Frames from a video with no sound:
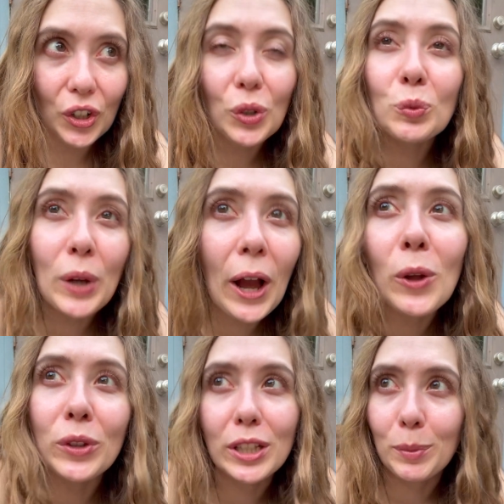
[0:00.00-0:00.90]

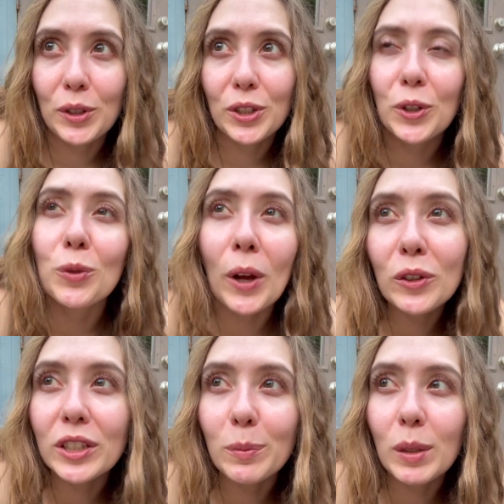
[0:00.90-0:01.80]
around this person or around
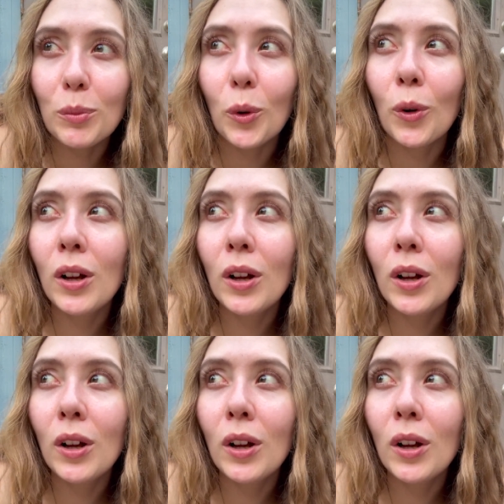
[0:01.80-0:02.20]
these people.